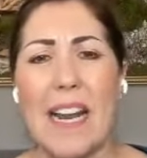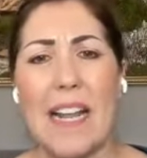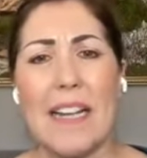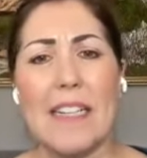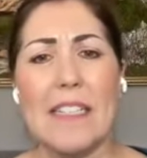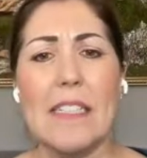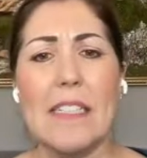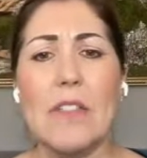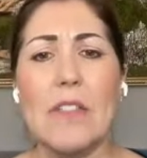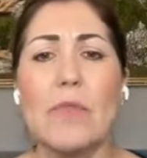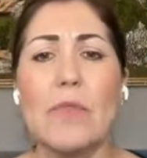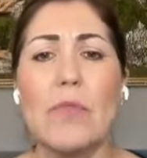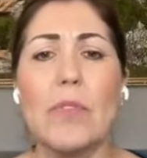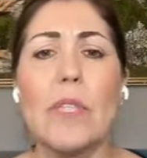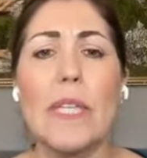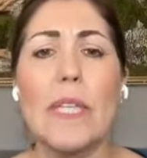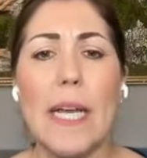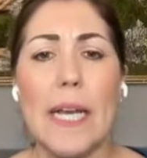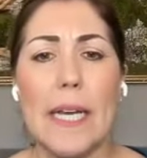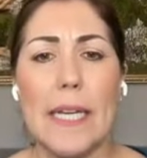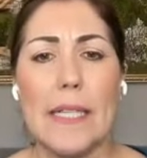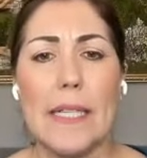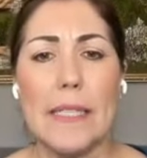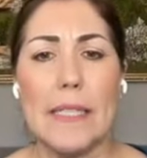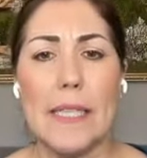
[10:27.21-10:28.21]
I didn't
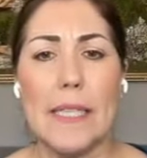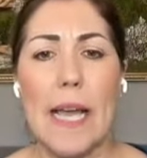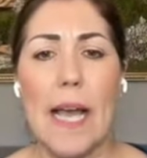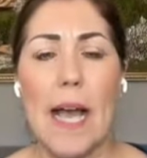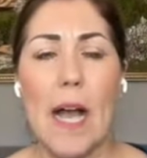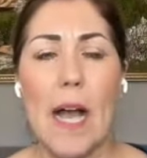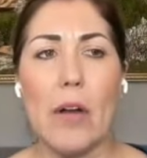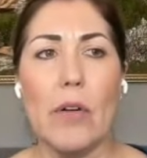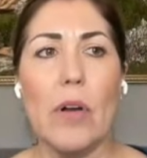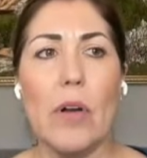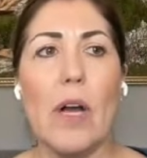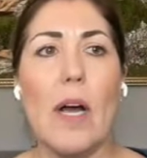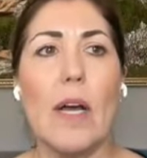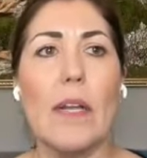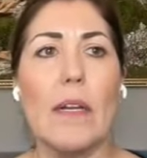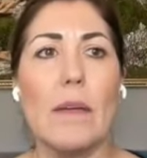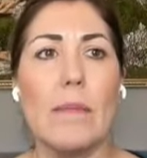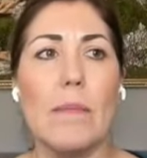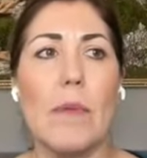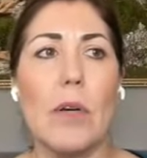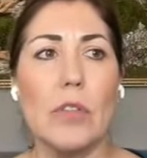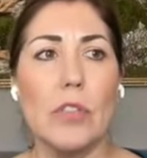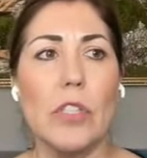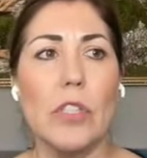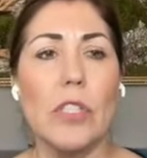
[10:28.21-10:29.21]
realize how
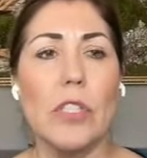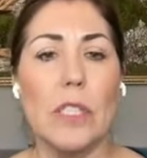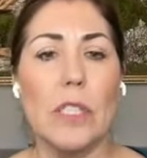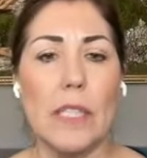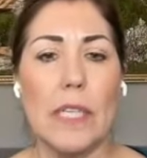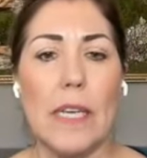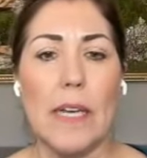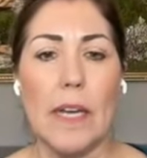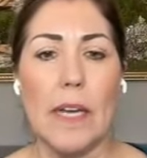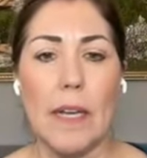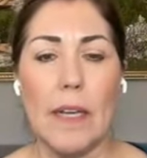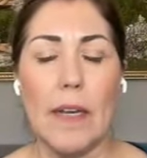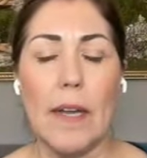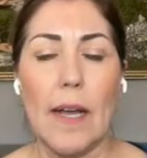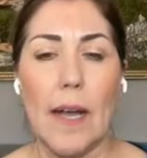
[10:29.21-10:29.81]
unemotionally